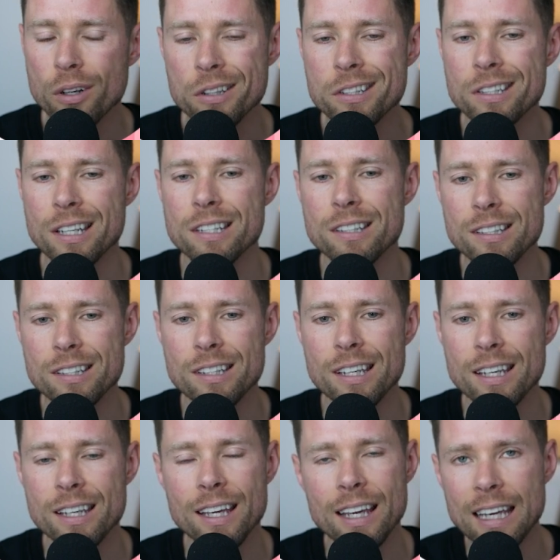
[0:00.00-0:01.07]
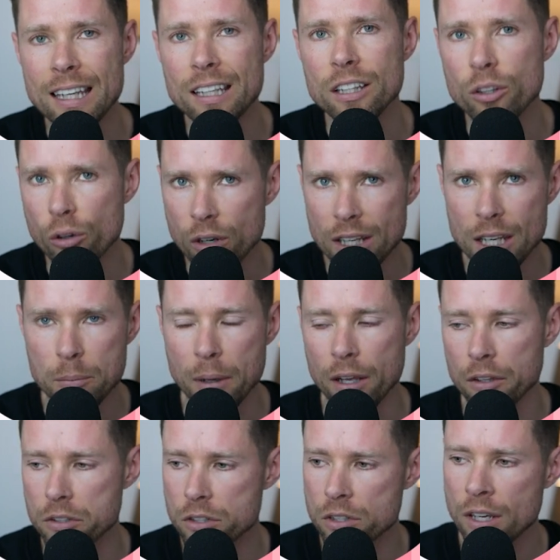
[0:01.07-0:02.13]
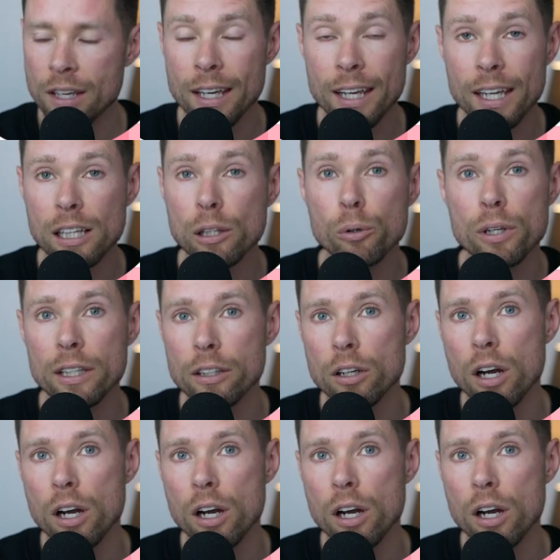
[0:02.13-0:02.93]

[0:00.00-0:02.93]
consistency in your emails, including the